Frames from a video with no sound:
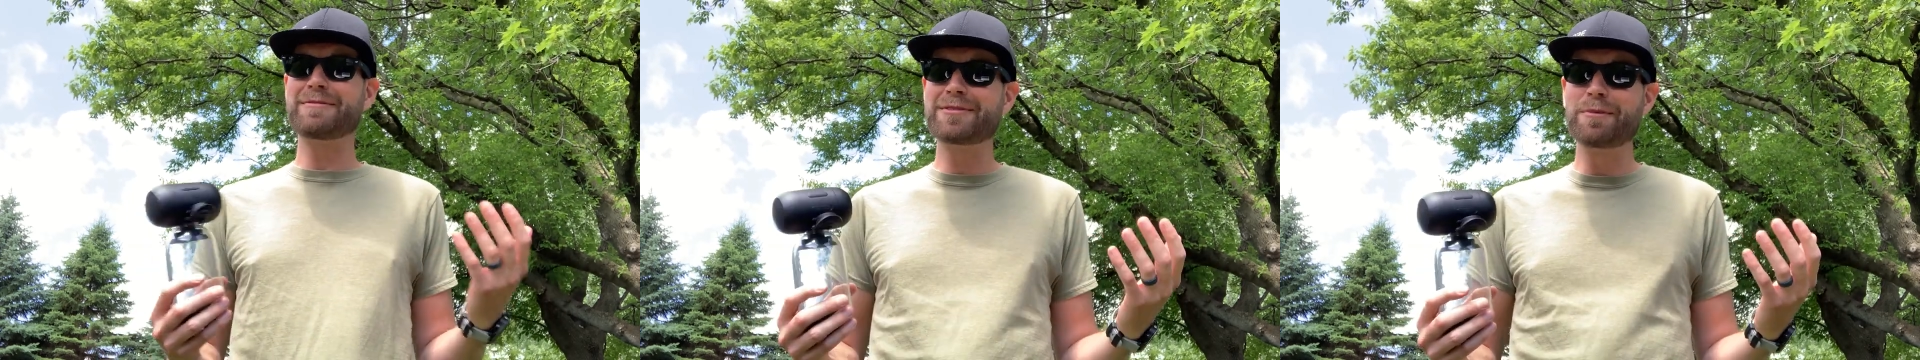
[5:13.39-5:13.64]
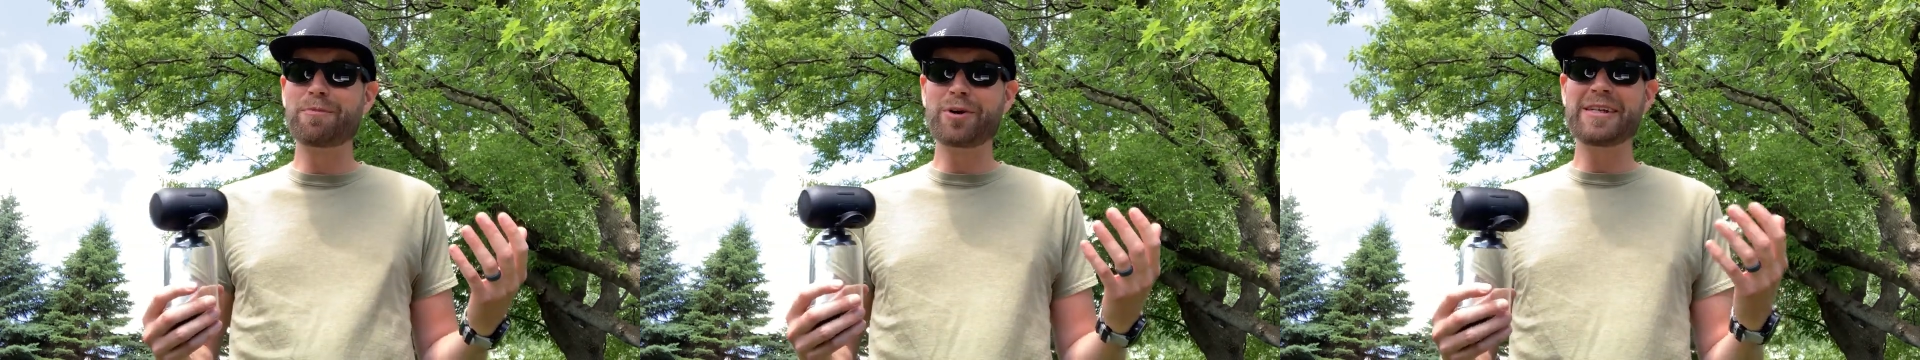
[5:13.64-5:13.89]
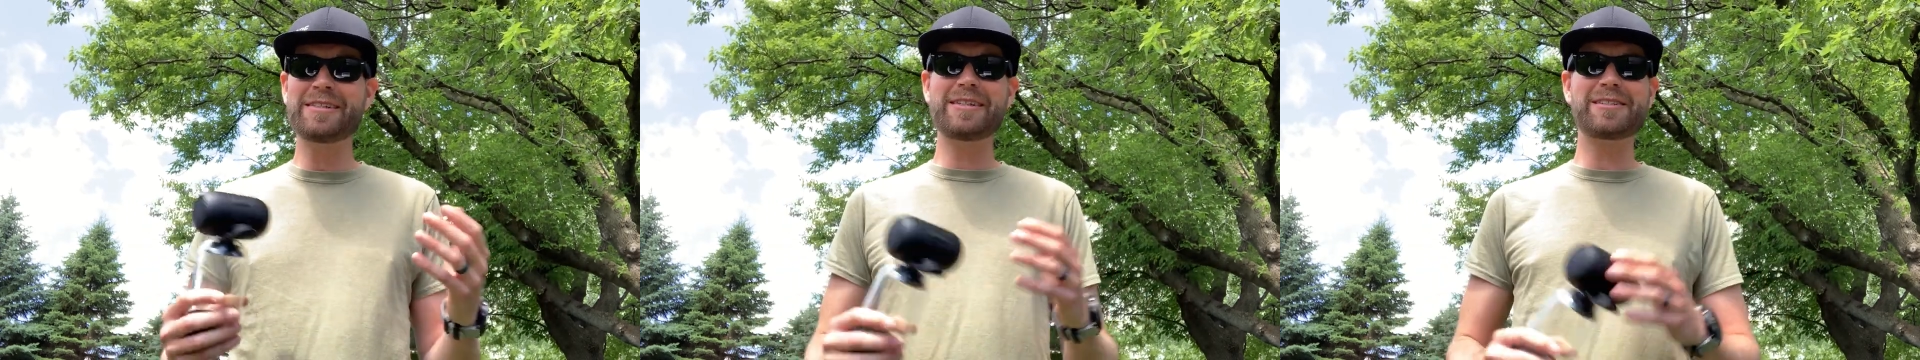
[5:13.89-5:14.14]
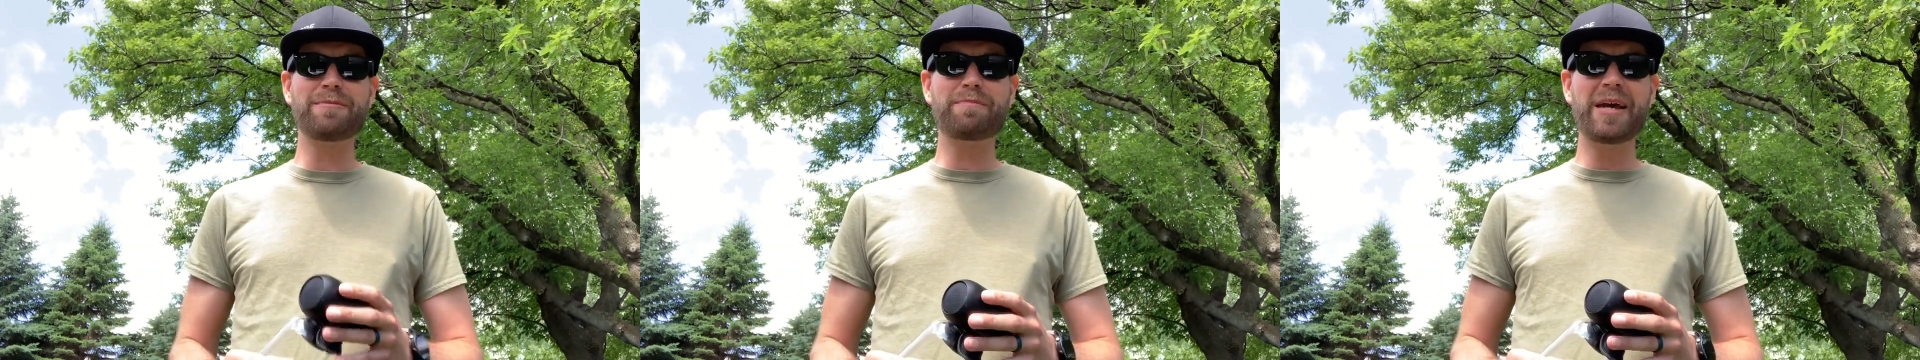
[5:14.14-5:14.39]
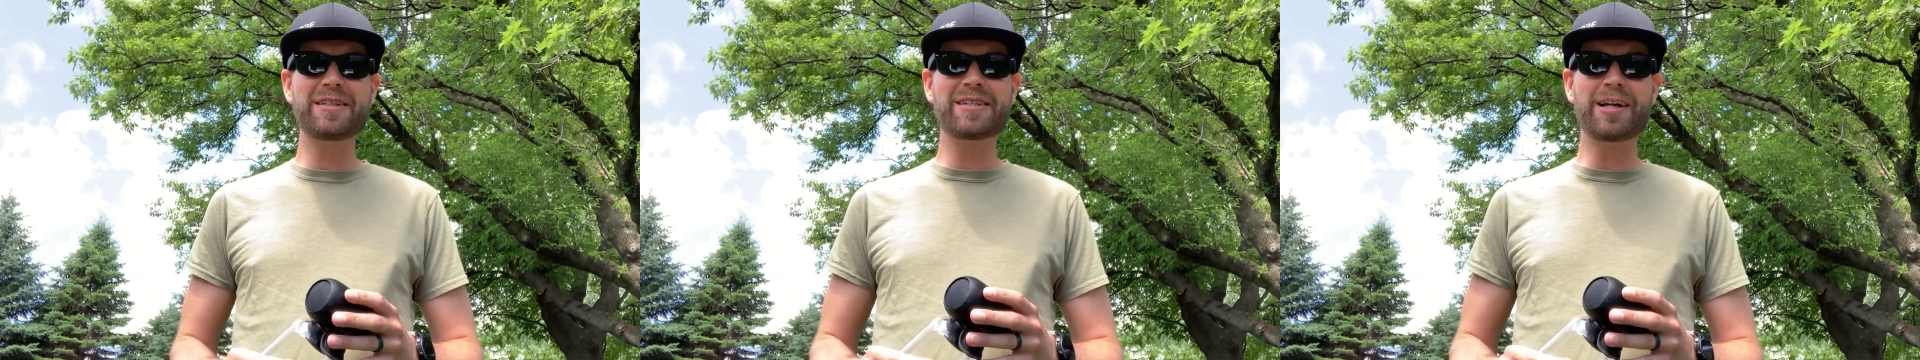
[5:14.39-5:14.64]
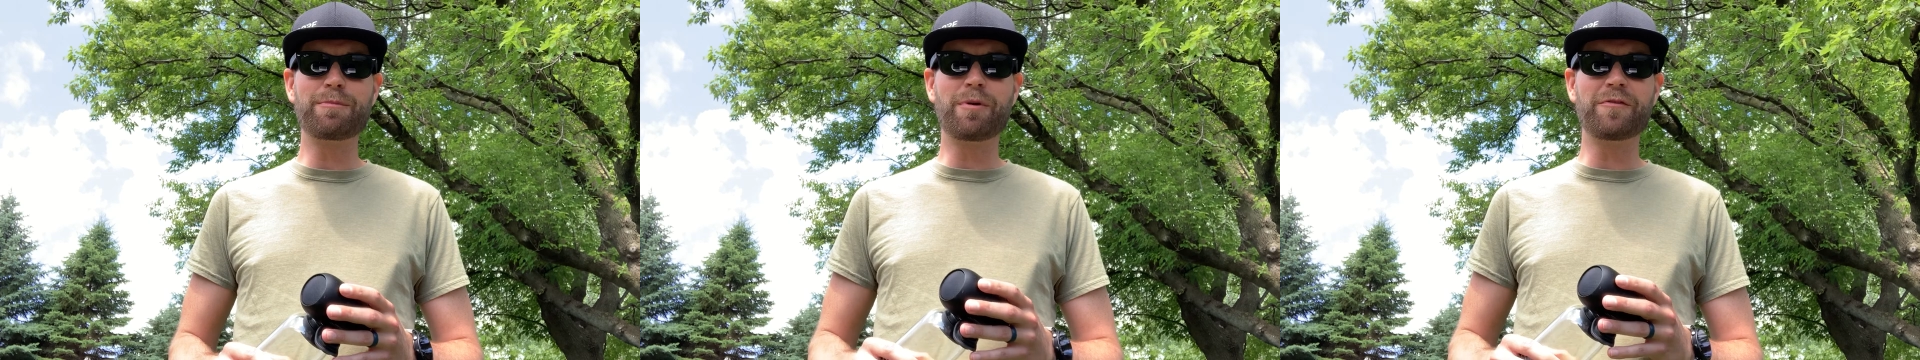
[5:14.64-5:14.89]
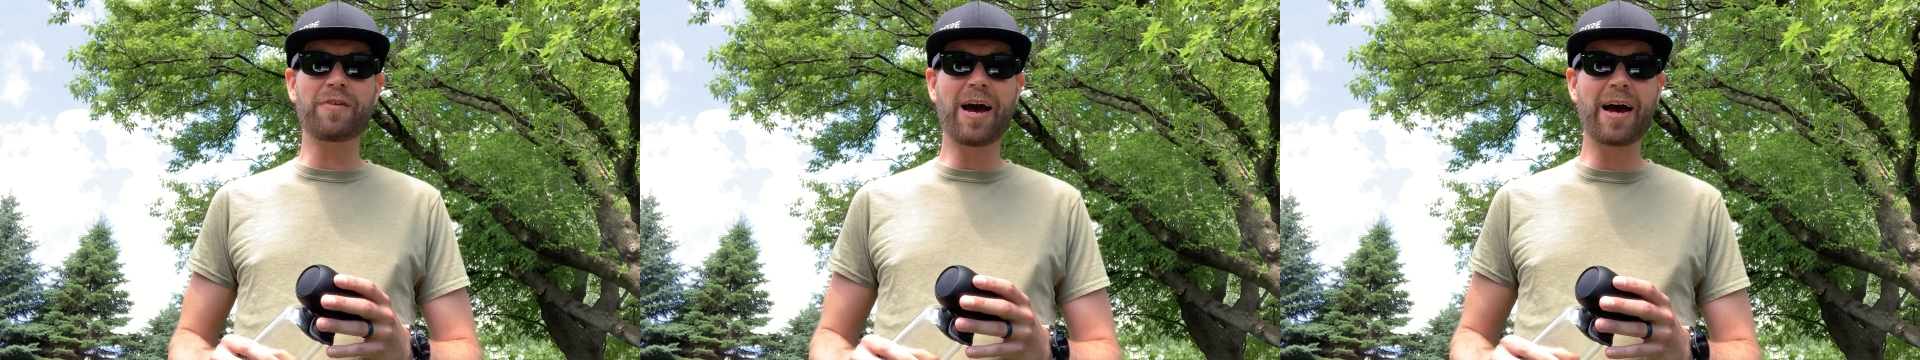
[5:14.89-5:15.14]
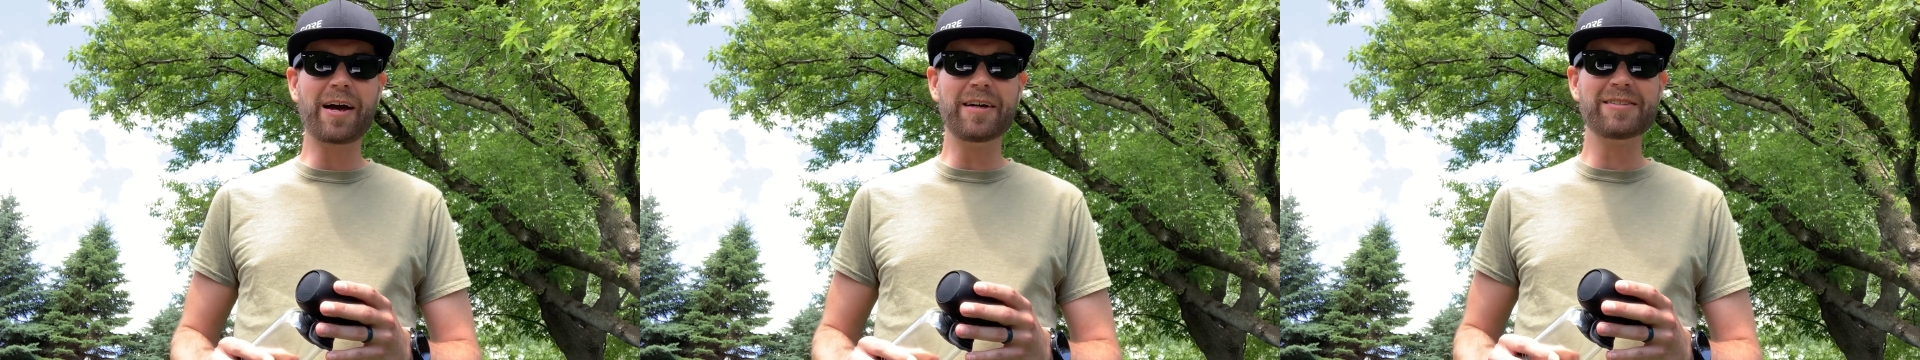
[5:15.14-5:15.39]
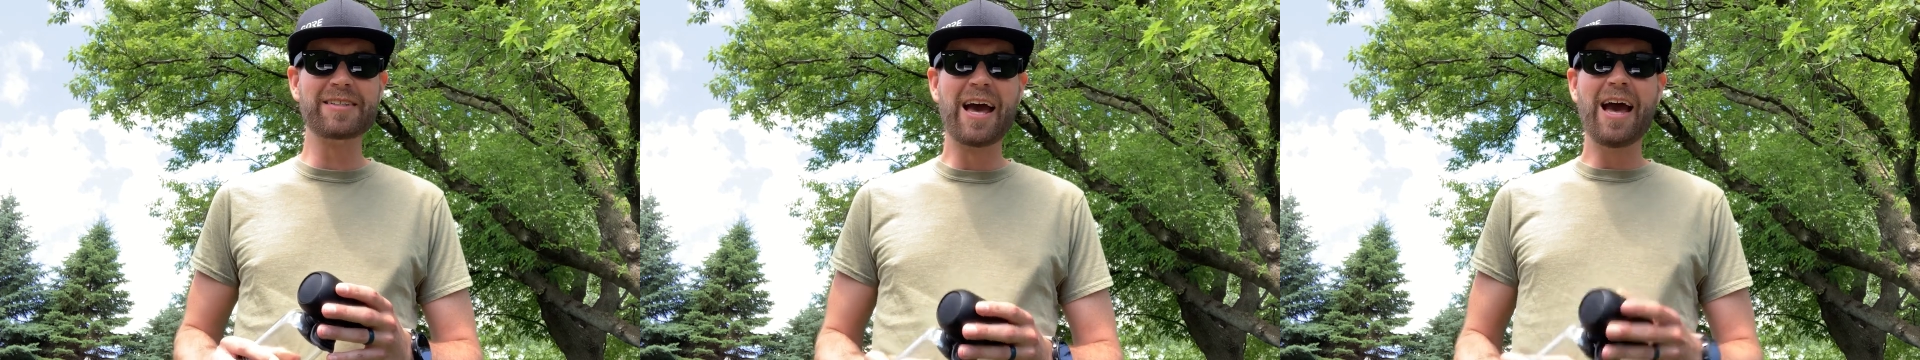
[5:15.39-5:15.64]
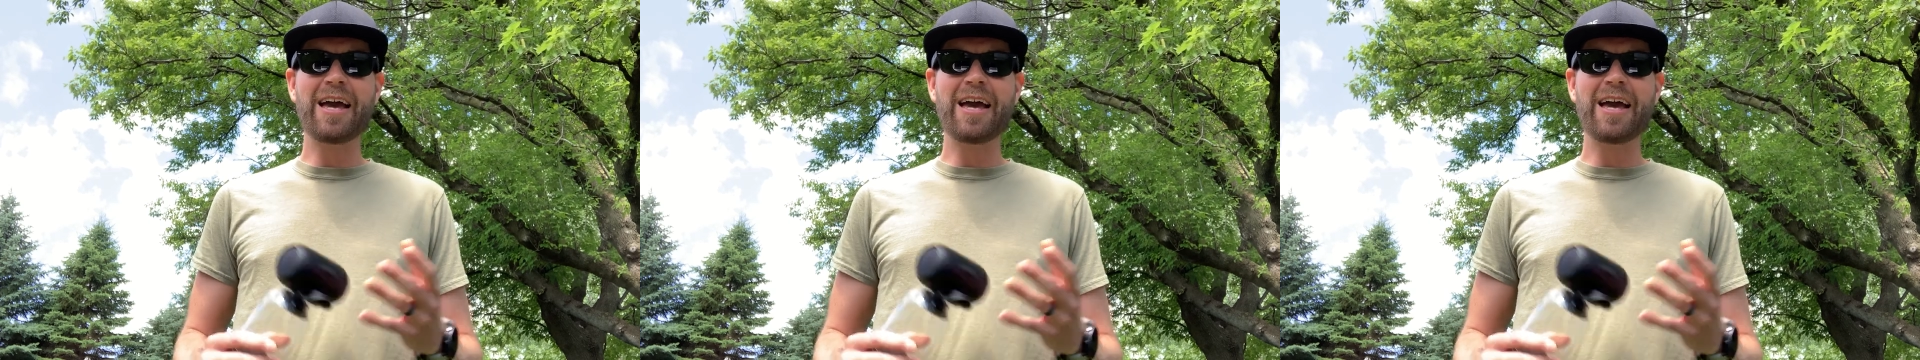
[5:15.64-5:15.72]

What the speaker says: the pretty decent bass that it provides,